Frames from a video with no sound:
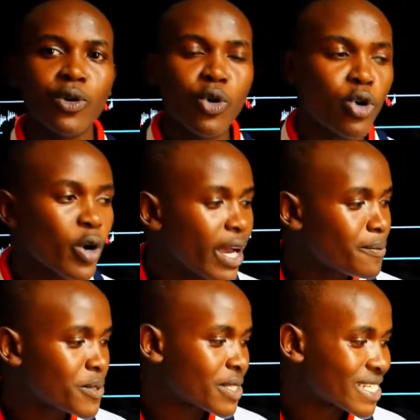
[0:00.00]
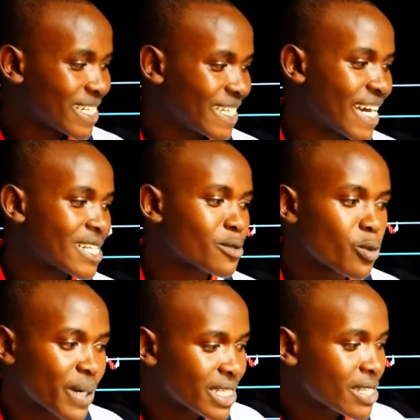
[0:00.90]
who helps traders to
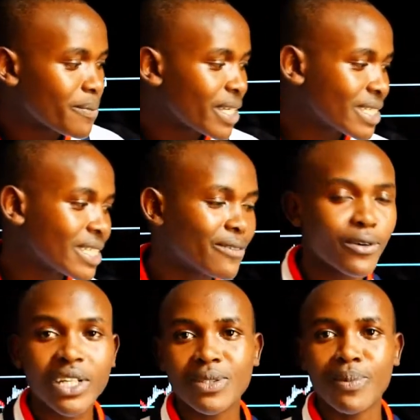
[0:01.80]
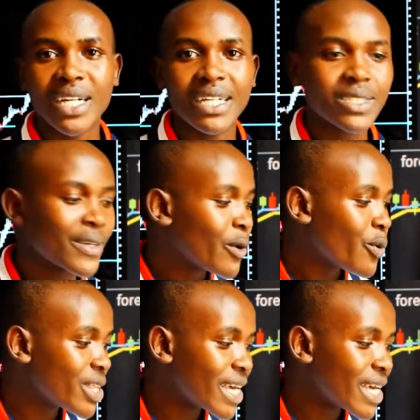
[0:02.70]
participate in the Forex market with